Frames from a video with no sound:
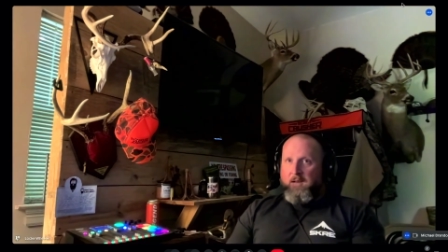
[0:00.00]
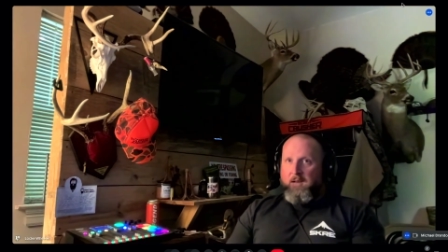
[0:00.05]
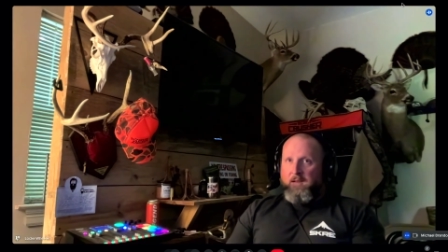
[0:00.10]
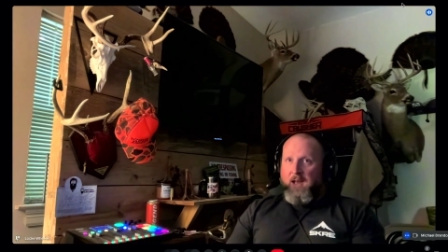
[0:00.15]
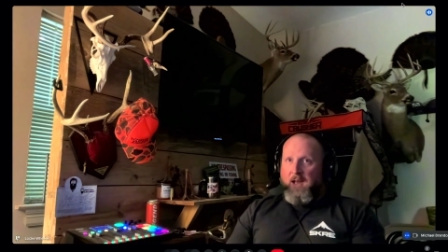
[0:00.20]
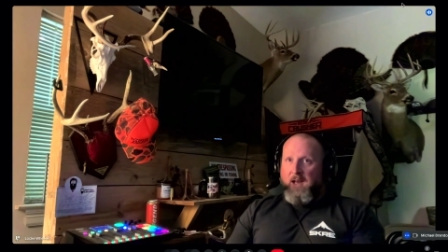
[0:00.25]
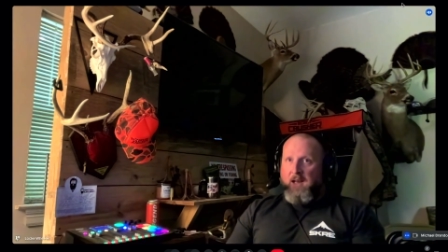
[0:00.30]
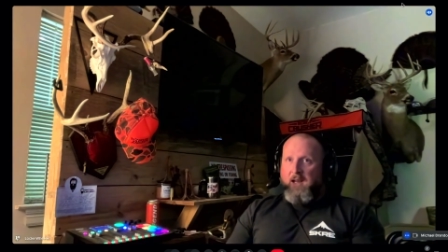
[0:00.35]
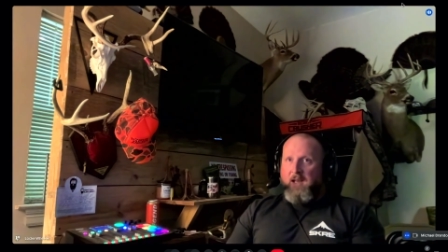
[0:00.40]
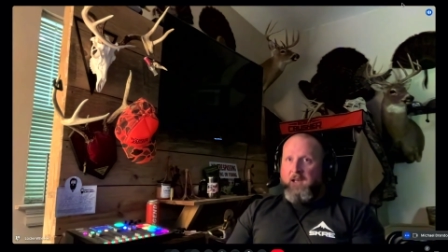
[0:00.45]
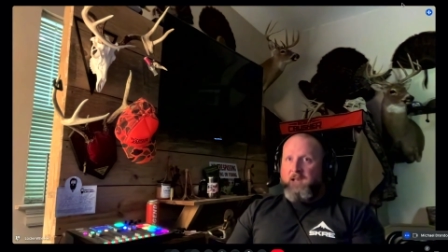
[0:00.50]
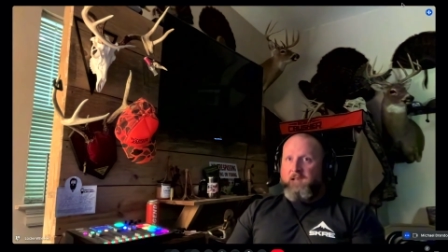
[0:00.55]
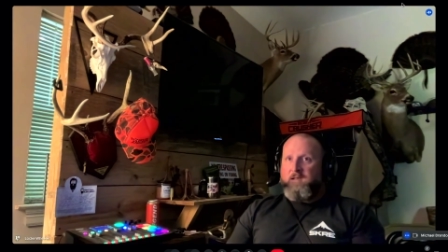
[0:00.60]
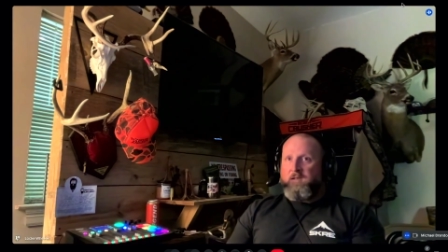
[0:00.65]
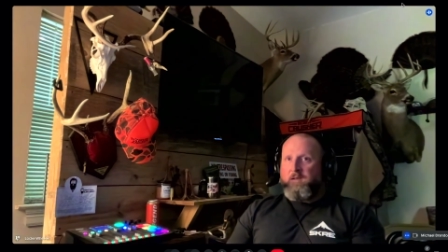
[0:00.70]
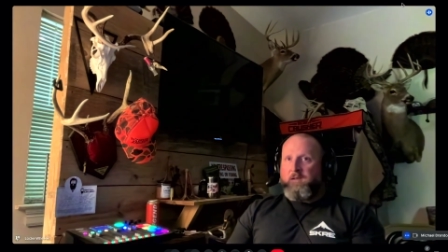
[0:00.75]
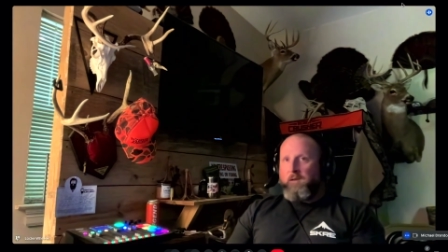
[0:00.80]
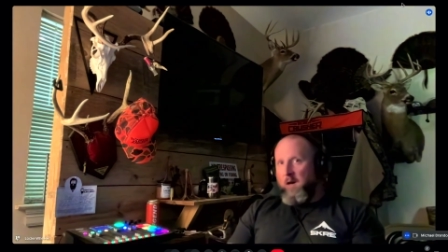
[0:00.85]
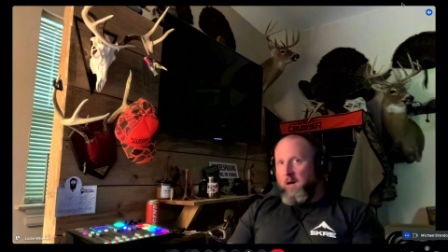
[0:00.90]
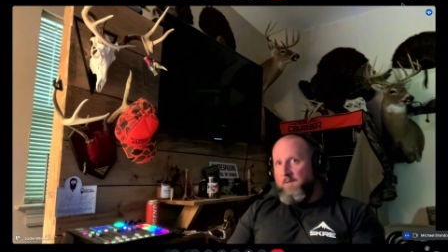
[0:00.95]
that he's
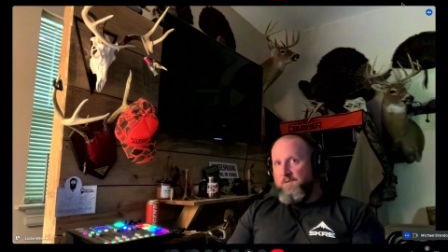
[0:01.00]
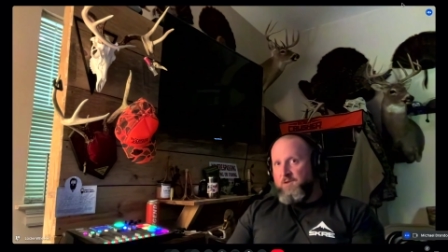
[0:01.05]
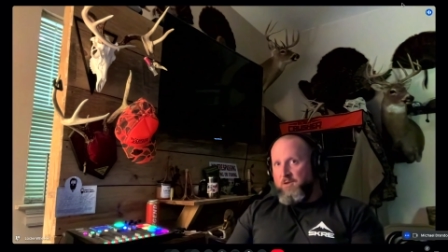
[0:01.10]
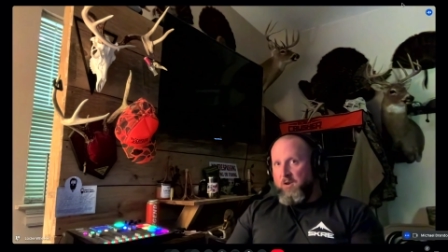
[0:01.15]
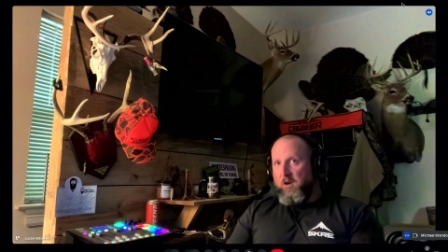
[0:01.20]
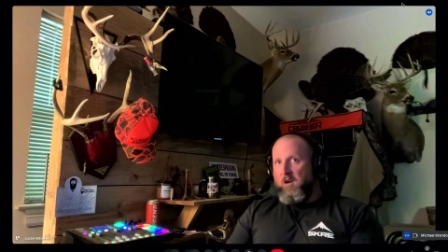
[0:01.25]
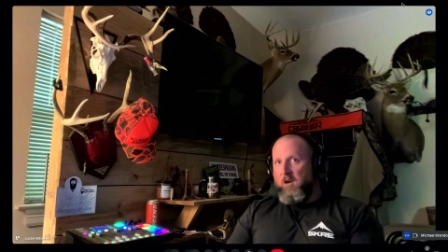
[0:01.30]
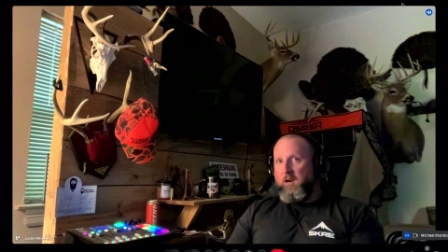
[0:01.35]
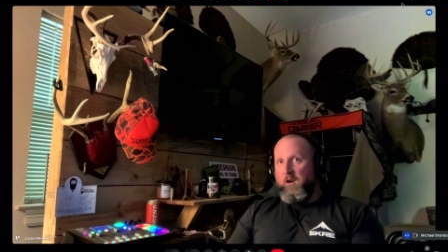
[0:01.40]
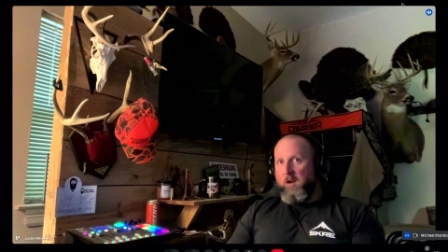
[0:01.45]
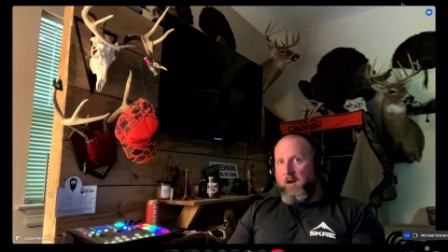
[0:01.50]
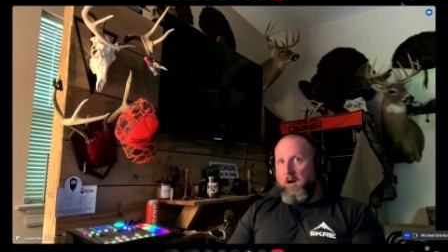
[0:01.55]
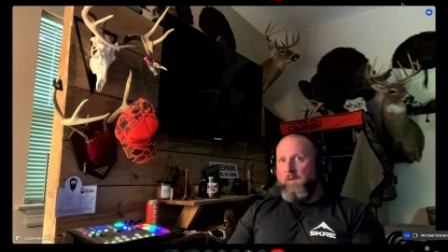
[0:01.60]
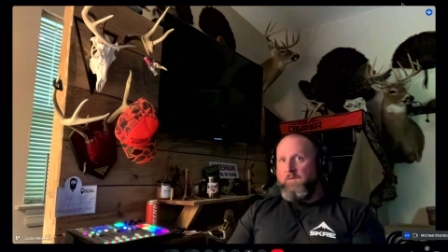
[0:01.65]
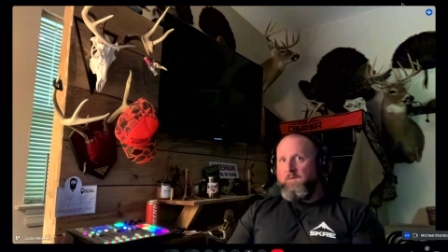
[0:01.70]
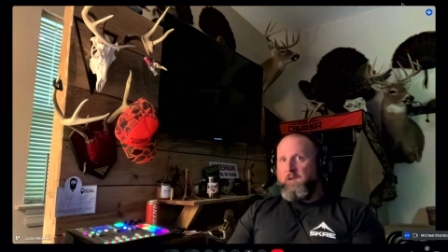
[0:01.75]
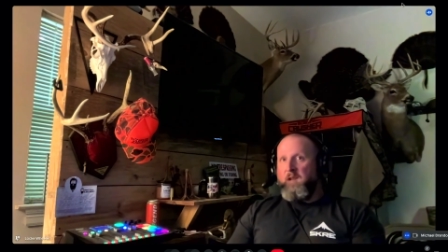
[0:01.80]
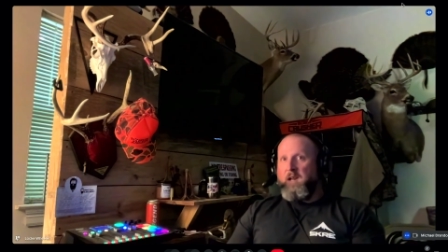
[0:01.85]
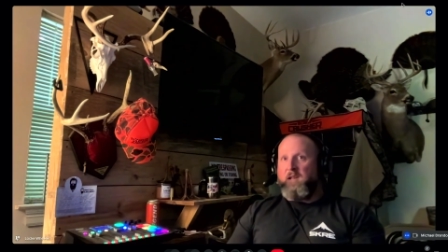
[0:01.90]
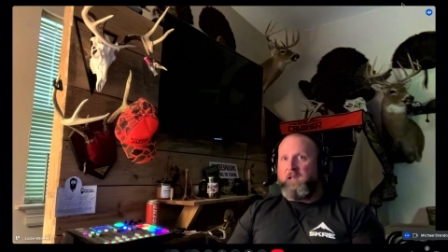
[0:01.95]
love struck enough
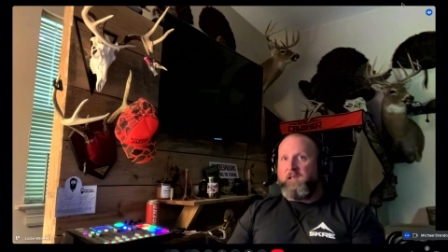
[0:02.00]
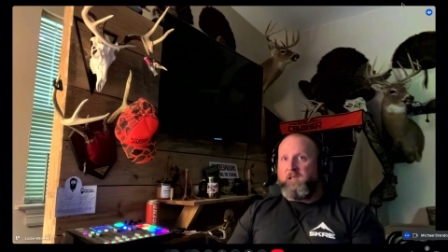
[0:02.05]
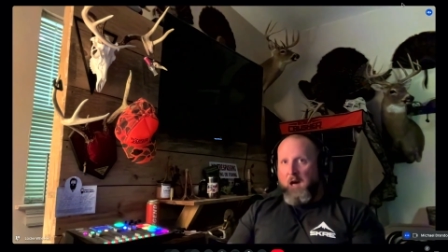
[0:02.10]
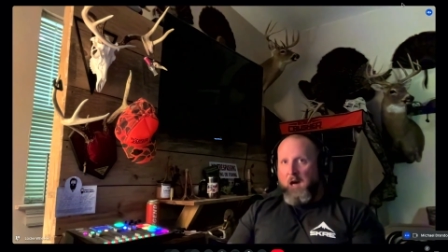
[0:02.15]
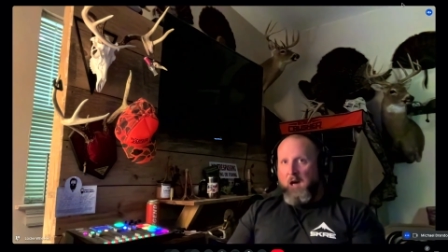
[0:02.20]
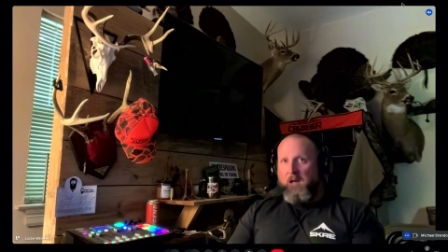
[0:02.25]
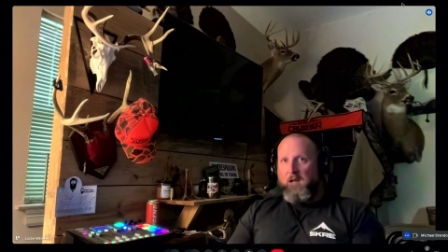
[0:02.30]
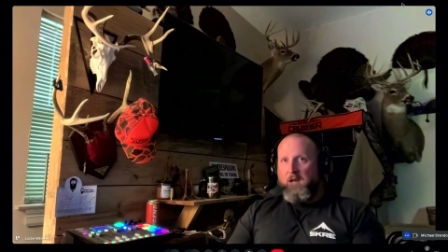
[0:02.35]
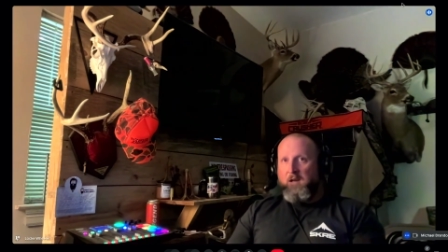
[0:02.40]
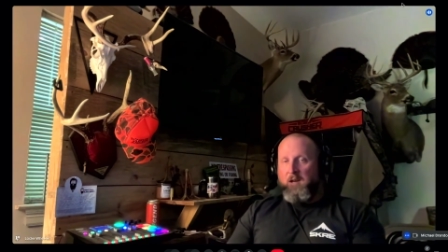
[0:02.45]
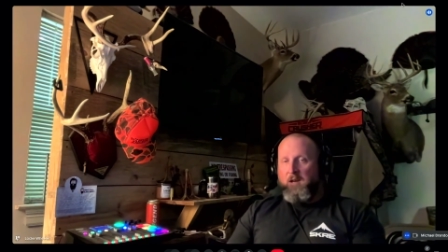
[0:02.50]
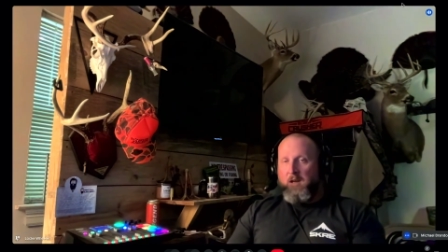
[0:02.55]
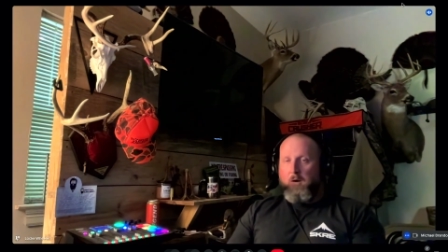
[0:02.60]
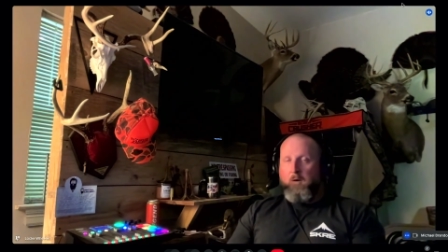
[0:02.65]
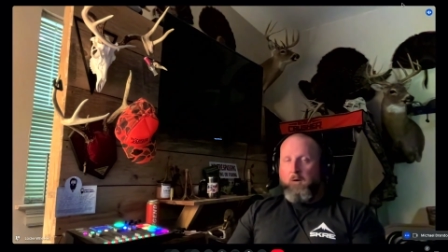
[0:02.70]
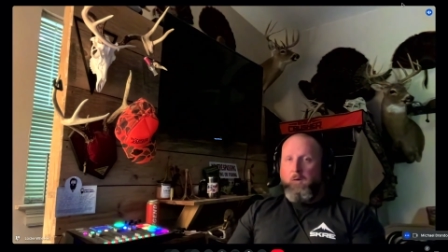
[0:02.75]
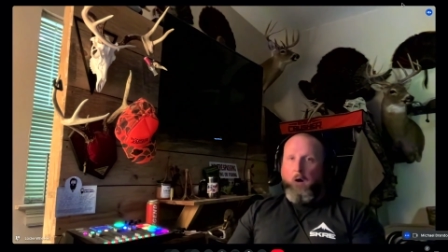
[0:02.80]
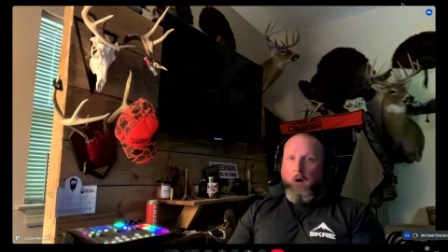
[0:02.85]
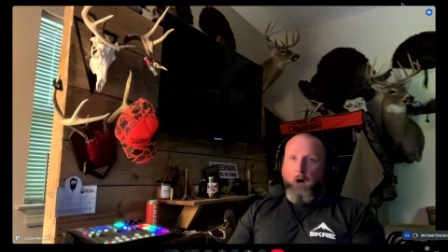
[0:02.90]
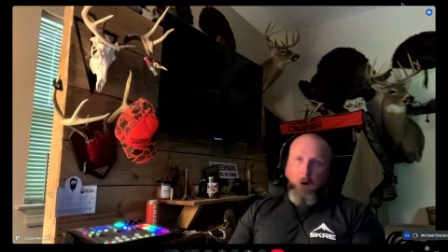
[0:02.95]
that he's not going to
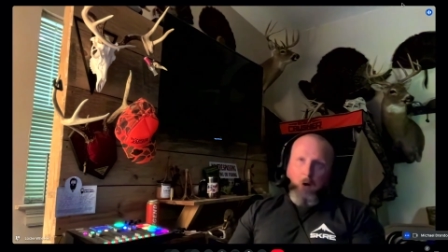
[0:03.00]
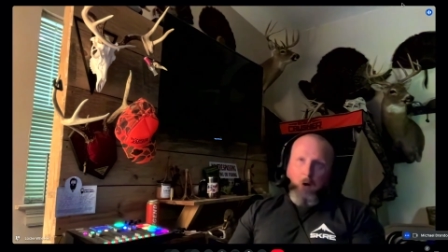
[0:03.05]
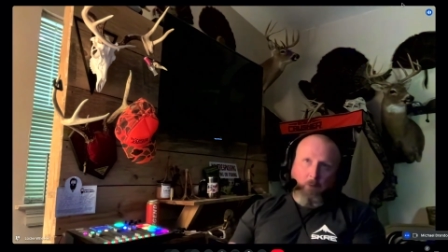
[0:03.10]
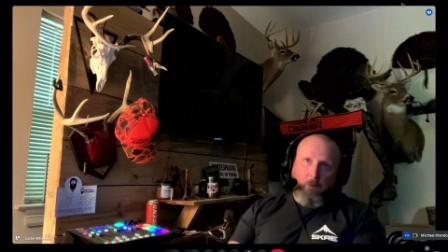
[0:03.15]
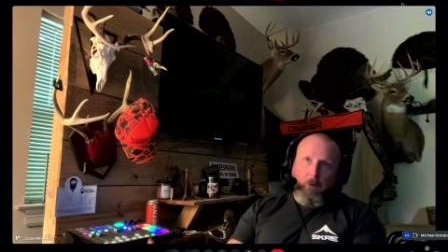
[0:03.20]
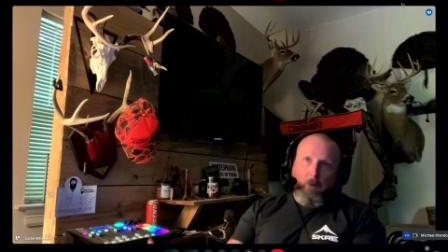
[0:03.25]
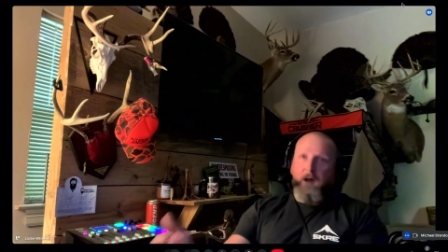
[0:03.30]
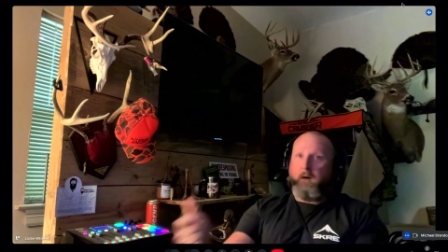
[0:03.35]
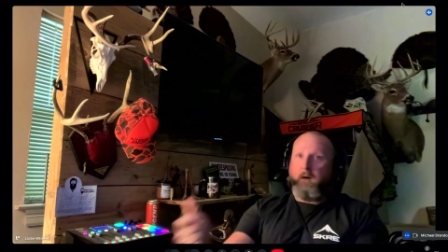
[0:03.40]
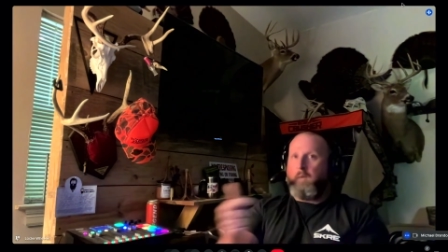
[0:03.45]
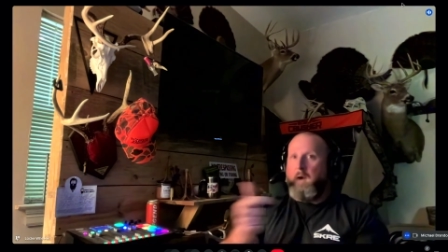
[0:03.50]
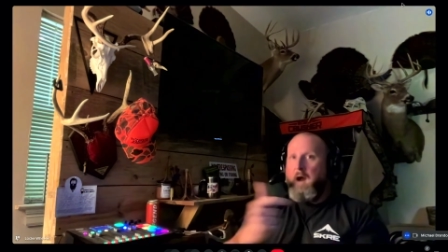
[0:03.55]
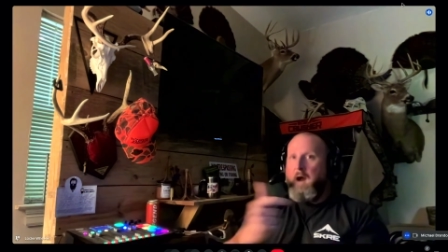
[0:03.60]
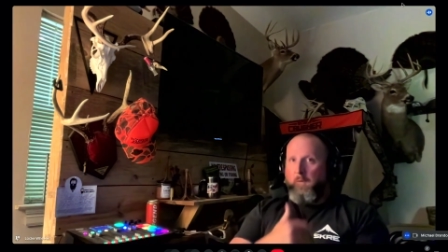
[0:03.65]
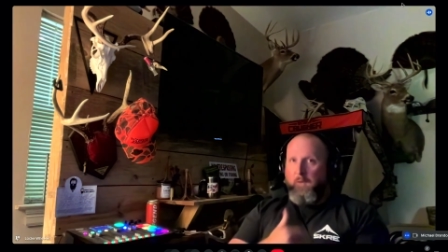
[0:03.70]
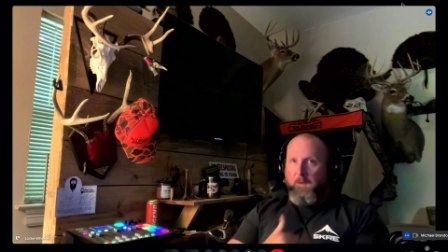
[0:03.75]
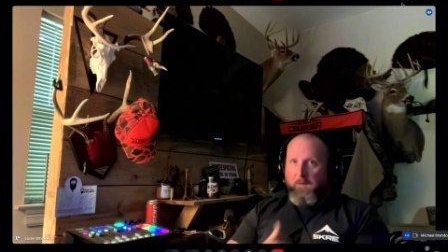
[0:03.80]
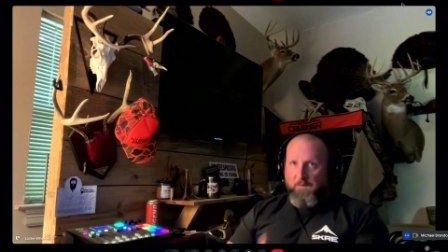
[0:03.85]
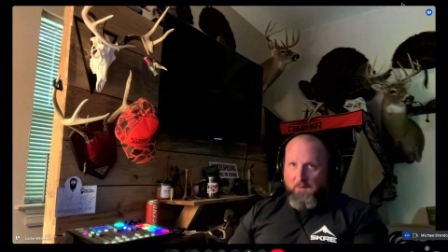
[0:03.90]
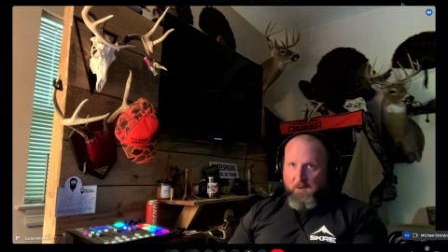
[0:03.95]
go all the way
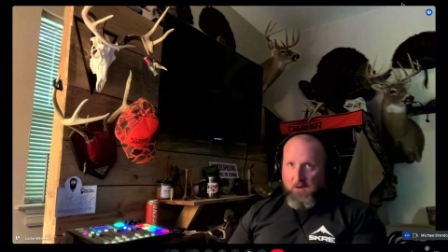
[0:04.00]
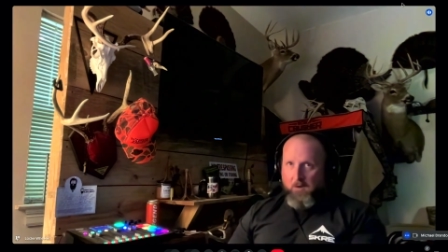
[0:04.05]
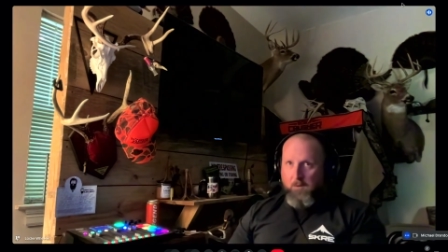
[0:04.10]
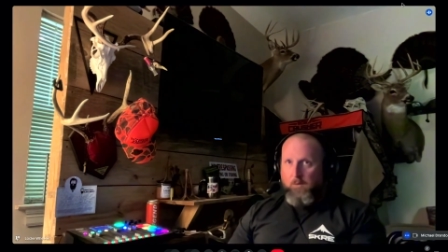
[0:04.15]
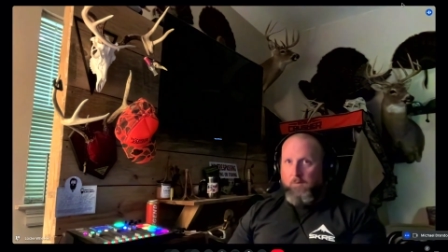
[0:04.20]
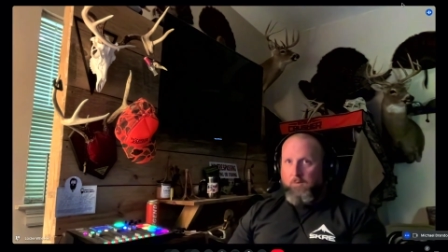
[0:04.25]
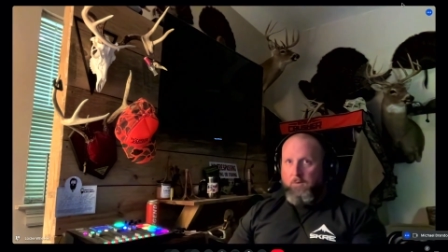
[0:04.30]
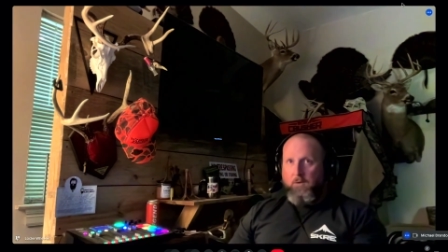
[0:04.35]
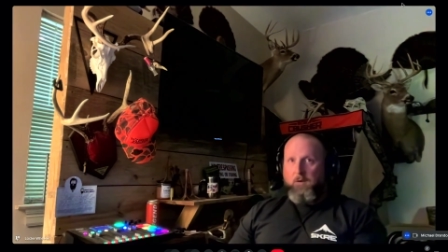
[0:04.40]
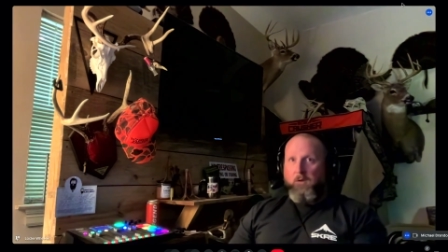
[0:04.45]
around the field